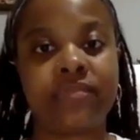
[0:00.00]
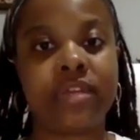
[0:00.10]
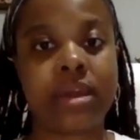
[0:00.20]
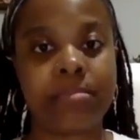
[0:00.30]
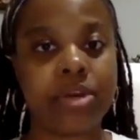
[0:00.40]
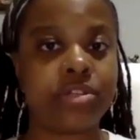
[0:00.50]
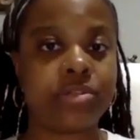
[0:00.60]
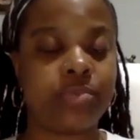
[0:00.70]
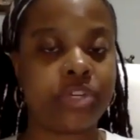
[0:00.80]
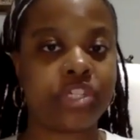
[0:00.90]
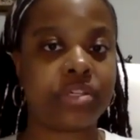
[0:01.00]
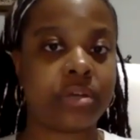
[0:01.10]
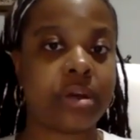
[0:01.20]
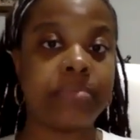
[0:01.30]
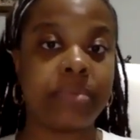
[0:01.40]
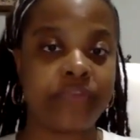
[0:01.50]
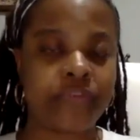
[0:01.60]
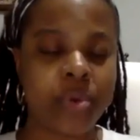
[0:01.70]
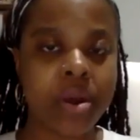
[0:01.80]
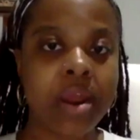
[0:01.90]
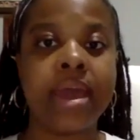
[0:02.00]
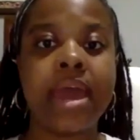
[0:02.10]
the numbers which come before.